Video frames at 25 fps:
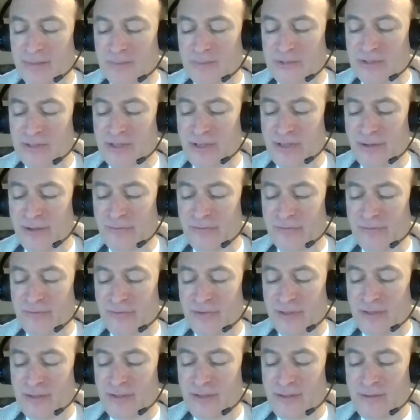
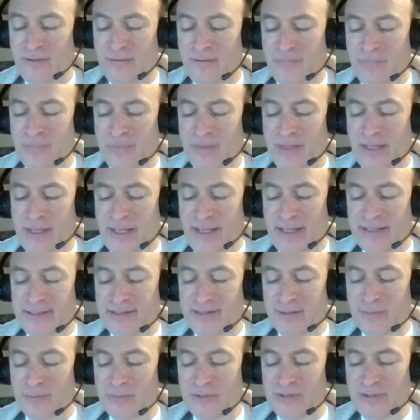himself
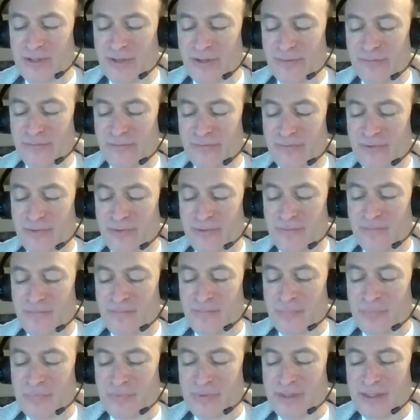as himself
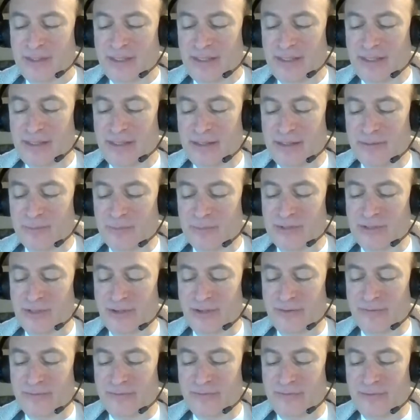in
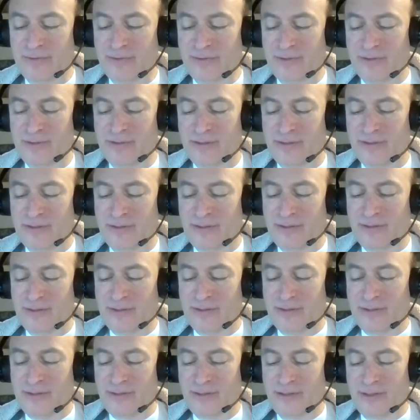himself,
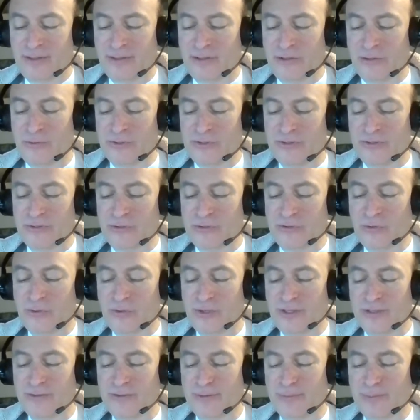and who is
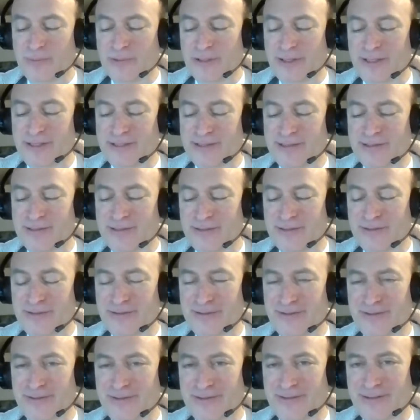enjoying the bliss
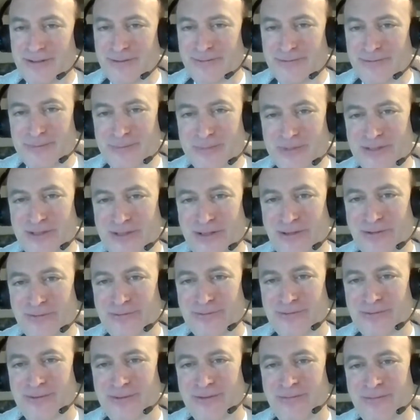of
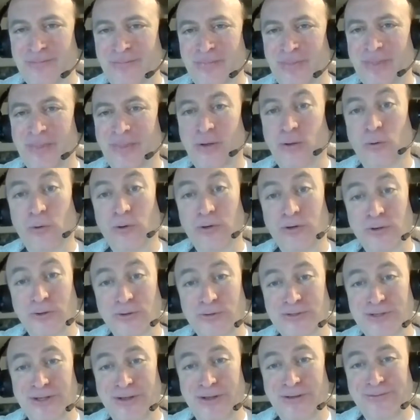himself or
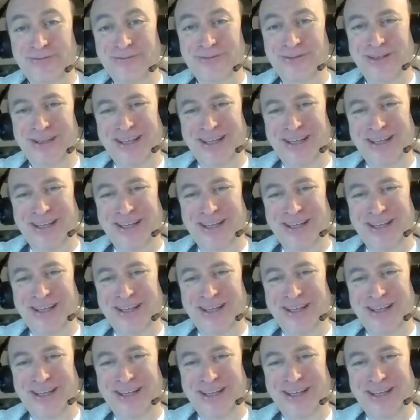herself.